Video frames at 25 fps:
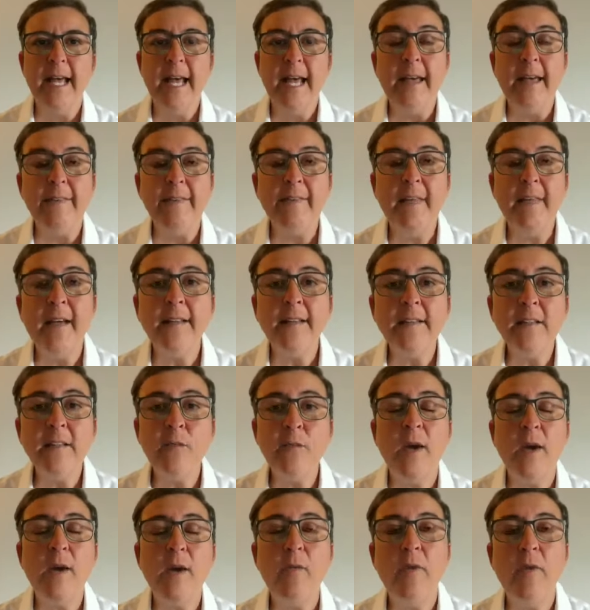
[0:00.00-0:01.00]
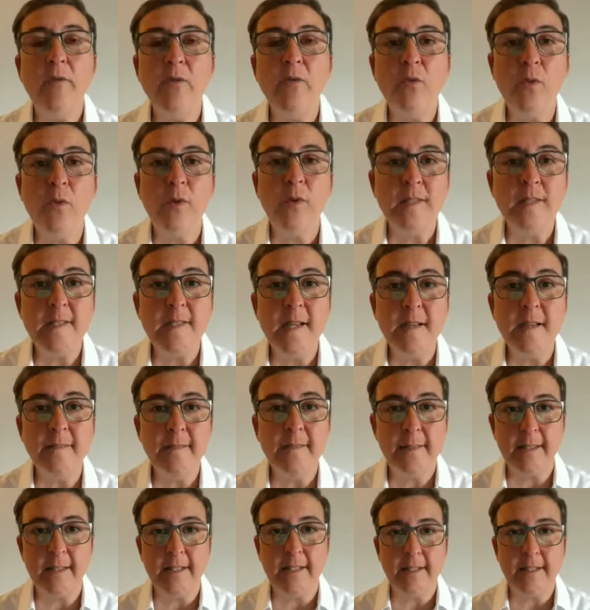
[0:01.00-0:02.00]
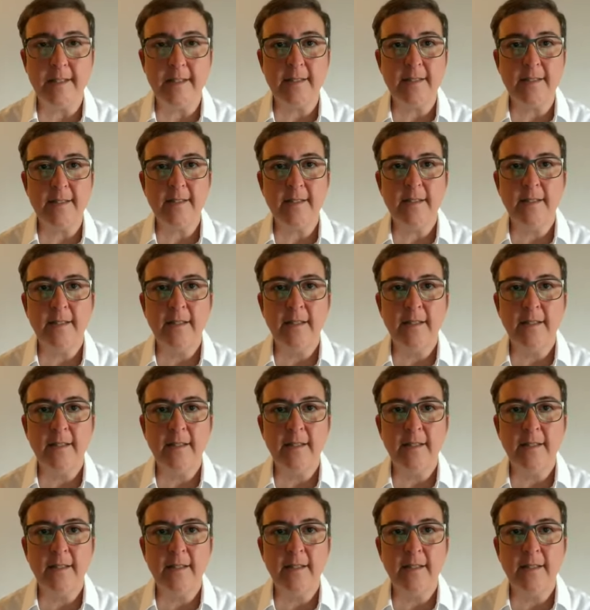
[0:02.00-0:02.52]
And that's the way we've always done things.